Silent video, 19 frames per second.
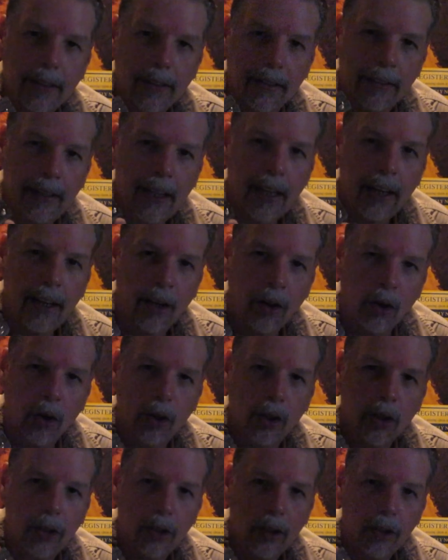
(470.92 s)
that
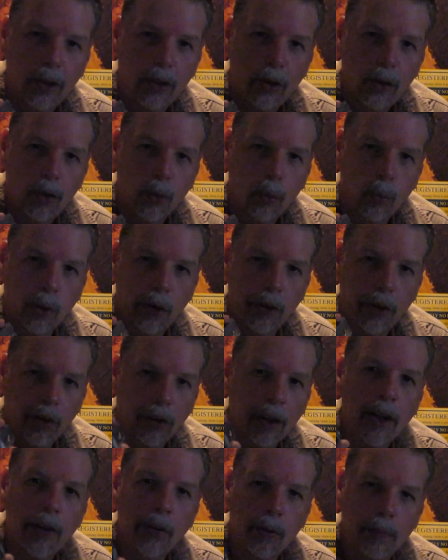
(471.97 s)
elk with
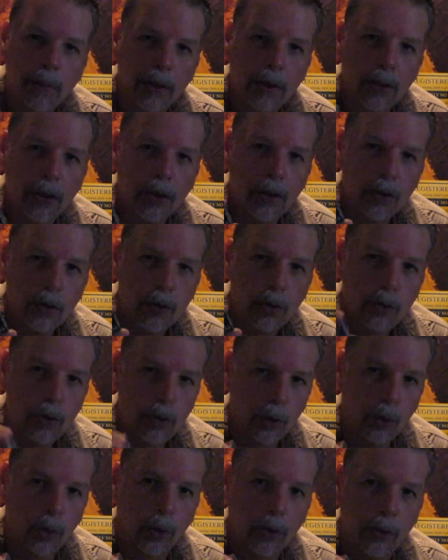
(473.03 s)
Leatherman
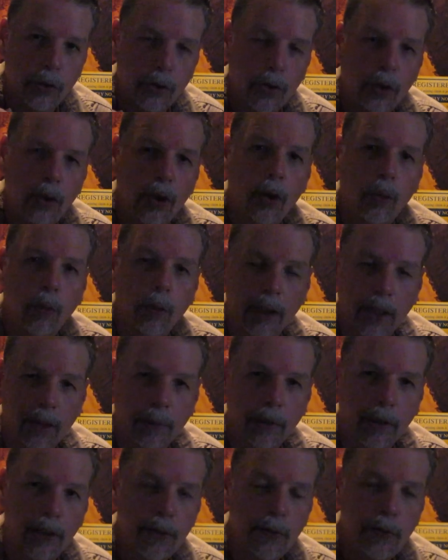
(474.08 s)
tools. We
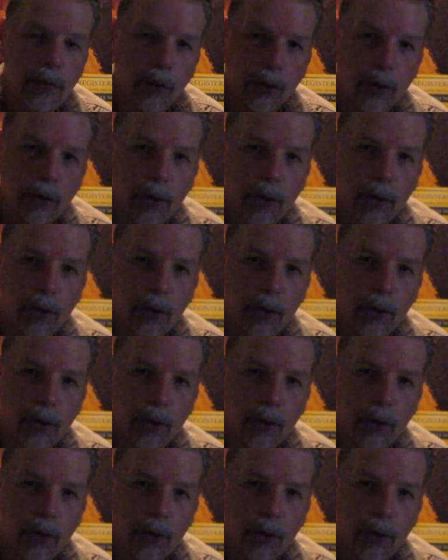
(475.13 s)
completely field